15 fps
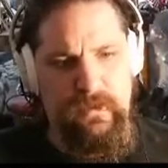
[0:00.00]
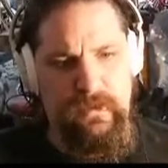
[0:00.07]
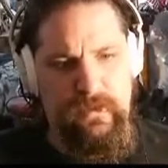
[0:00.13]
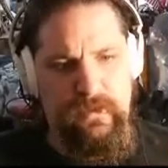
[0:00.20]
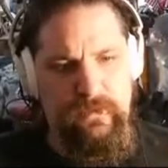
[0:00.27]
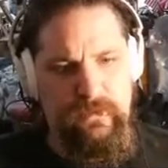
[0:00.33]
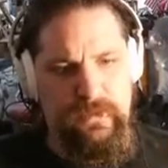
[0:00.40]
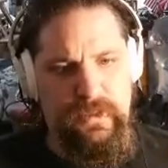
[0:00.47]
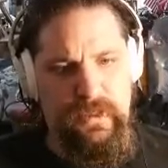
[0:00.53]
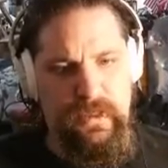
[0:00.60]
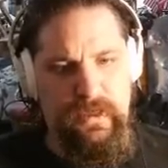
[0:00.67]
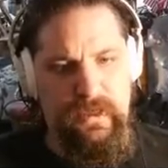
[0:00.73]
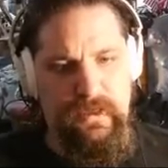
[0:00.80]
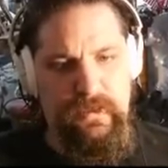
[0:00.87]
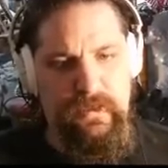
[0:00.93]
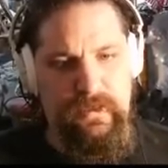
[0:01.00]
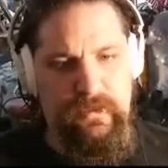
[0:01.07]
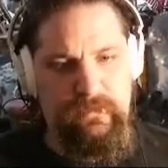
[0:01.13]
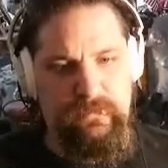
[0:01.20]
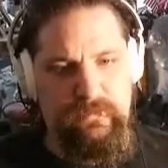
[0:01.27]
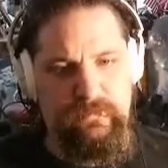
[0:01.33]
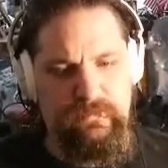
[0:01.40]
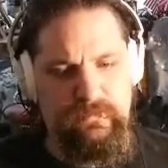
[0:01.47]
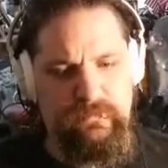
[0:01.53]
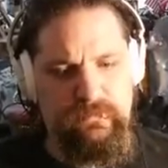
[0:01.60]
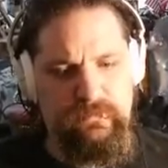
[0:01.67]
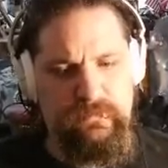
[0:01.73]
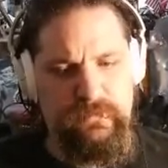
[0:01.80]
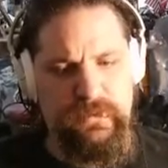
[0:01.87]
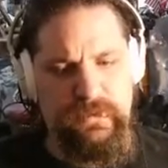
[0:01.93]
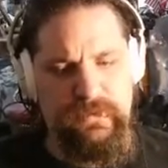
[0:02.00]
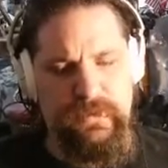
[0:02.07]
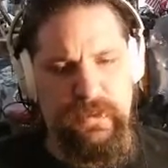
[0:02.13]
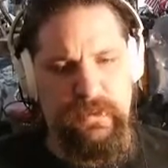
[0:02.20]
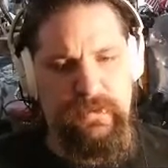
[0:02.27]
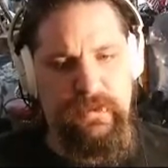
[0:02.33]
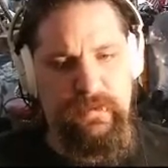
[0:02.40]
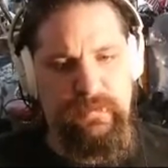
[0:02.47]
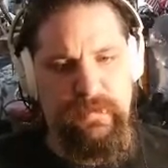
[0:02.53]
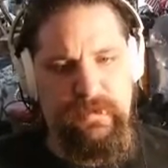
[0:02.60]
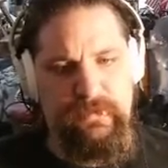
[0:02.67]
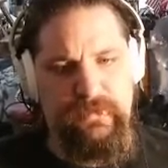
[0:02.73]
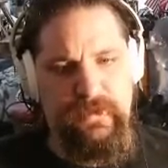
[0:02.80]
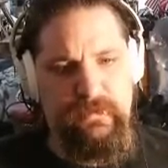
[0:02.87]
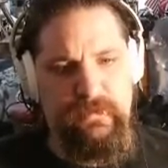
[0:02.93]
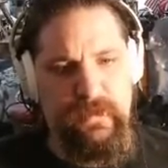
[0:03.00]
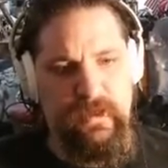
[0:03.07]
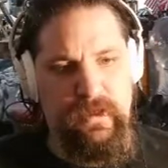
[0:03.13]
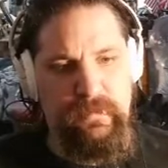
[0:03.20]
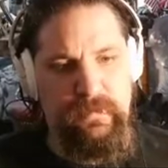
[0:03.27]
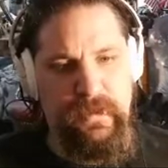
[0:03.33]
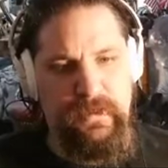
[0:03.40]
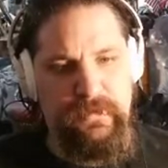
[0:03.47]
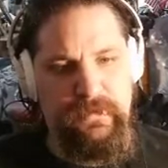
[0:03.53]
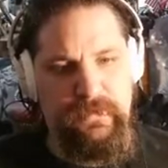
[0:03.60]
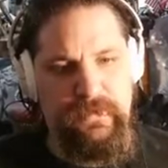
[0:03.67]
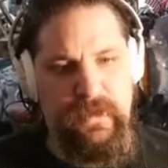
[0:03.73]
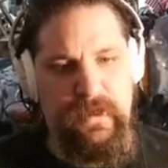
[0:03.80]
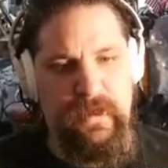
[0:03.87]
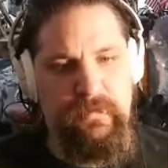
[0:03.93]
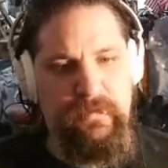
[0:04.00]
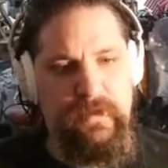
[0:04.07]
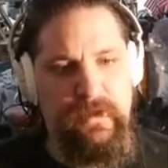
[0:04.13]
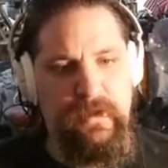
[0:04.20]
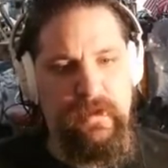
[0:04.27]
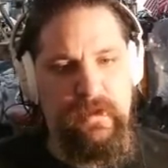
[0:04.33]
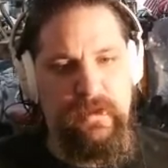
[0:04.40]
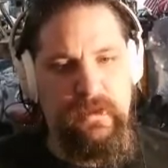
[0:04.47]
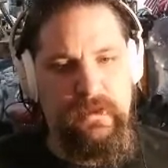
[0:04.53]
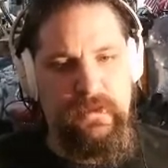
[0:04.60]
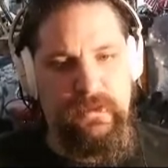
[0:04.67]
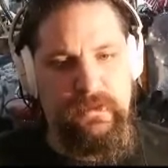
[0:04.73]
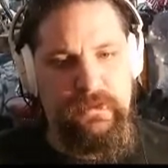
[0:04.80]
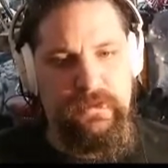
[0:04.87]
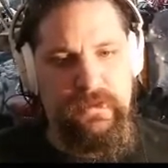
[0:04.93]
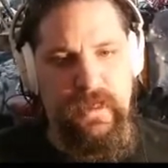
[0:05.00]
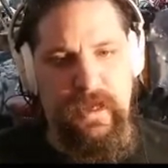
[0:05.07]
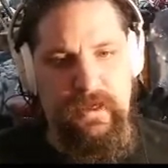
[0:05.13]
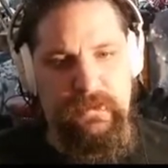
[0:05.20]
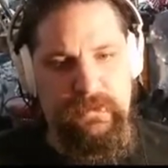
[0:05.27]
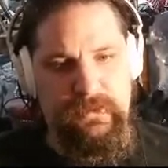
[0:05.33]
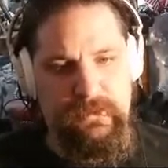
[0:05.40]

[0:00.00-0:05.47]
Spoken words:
Okay, now. Didn't think there'd be a secret area, but I just thought I would check.